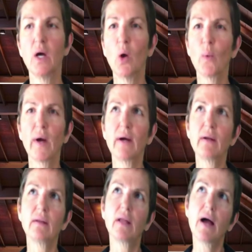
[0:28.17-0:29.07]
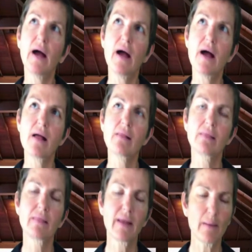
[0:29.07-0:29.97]
Well,
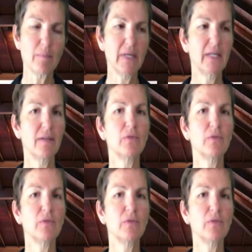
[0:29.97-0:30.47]
let me give